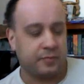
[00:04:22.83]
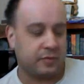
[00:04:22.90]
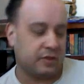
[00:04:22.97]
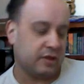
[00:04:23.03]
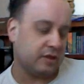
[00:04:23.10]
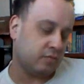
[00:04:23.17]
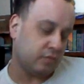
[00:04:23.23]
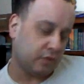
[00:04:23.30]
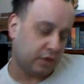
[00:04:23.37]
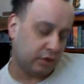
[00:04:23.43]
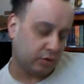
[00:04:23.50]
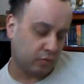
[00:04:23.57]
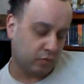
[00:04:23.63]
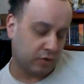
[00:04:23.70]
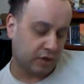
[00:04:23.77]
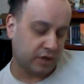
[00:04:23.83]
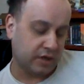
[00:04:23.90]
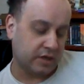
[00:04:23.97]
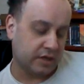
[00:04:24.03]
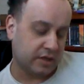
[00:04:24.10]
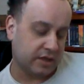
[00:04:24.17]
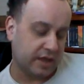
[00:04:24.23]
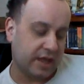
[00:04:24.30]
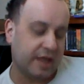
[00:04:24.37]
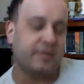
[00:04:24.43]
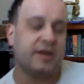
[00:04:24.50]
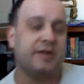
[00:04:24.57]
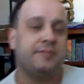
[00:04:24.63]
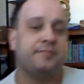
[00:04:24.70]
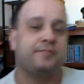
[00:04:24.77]
This one was
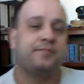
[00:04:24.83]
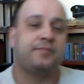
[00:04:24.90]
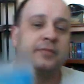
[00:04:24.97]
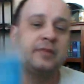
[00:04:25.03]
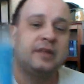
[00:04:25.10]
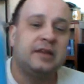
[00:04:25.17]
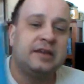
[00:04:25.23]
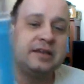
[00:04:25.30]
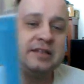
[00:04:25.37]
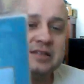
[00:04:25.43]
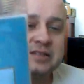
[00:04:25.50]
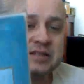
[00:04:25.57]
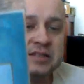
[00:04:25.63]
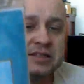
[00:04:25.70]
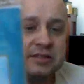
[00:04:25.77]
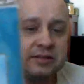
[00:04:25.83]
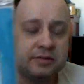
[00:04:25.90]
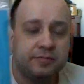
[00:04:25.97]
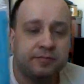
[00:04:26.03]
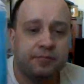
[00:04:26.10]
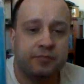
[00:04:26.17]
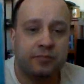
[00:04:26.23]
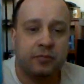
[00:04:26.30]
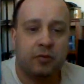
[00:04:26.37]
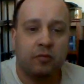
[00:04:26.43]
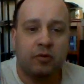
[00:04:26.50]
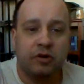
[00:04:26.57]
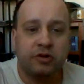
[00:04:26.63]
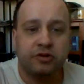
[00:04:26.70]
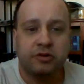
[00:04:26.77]
Emma. This is
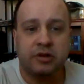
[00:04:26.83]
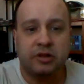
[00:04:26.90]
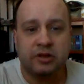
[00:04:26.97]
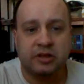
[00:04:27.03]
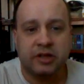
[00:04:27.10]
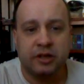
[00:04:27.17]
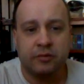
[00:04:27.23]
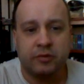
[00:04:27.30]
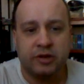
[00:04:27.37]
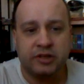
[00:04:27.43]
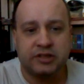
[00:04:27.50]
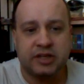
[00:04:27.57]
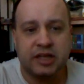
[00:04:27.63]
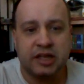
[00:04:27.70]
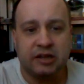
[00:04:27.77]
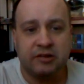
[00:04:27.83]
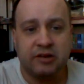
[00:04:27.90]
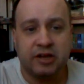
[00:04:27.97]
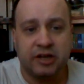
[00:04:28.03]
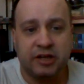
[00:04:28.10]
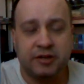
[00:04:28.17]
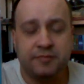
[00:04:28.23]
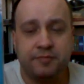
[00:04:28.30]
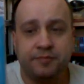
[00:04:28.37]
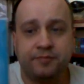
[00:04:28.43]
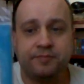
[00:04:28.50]
what should look like once I get it done.